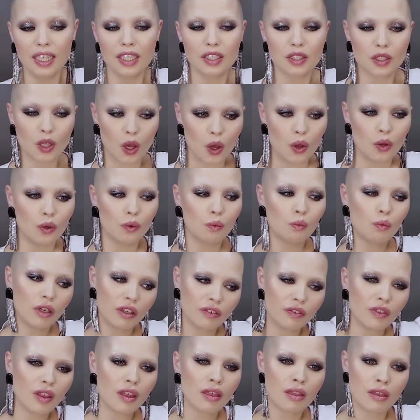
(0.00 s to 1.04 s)
So
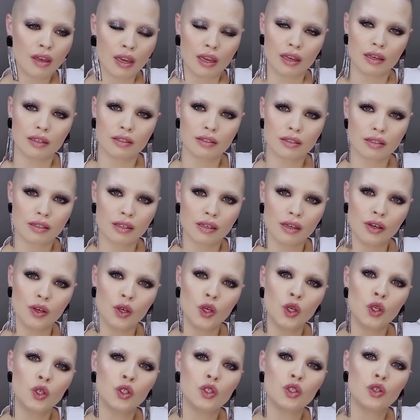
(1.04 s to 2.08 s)
one of the things
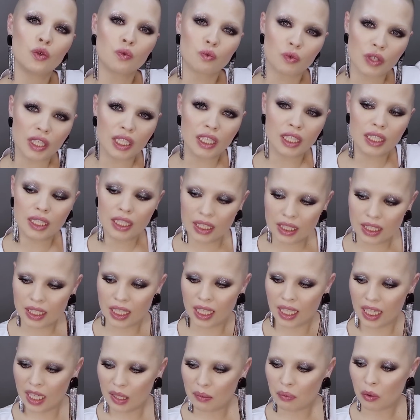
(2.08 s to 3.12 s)
you really need
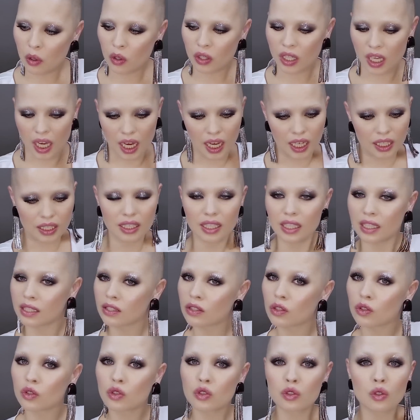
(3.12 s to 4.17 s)
to keep on hand
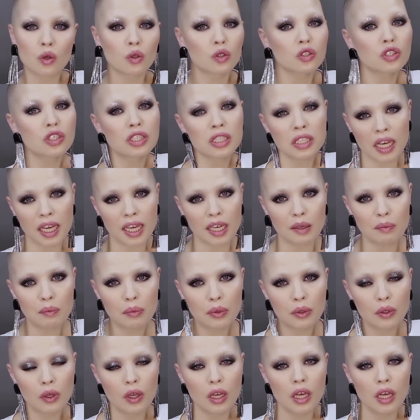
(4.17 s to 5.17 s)
is Scotch tape,